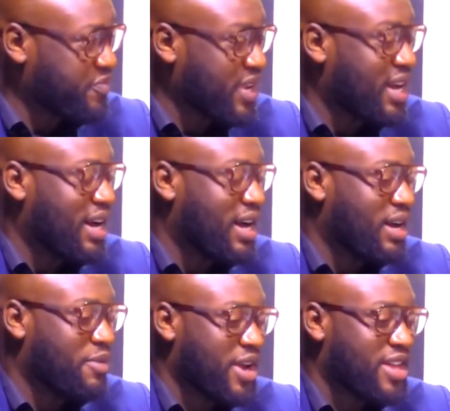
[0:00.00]

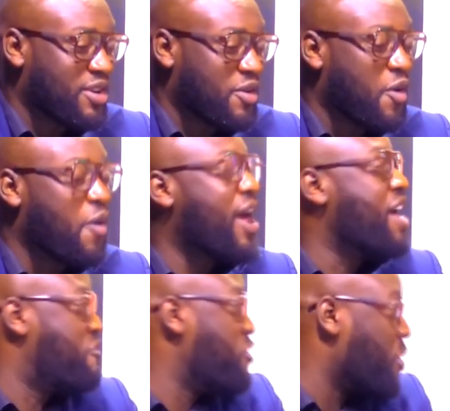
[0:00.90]
Where they'll go
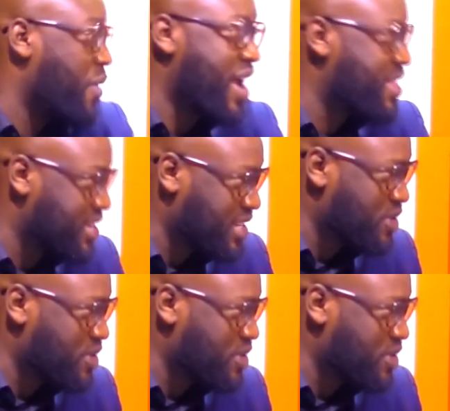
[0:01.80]
everywhere and they just want